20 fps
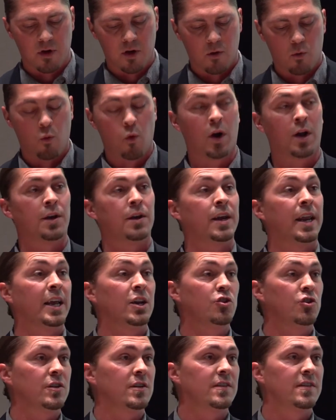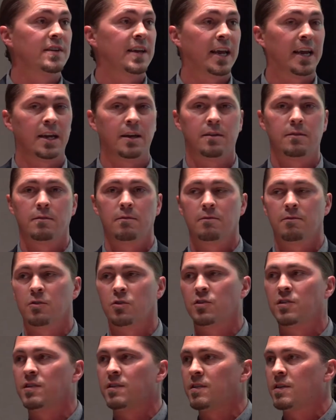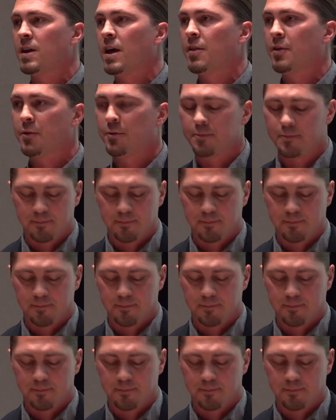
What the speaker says: one nation state versus another.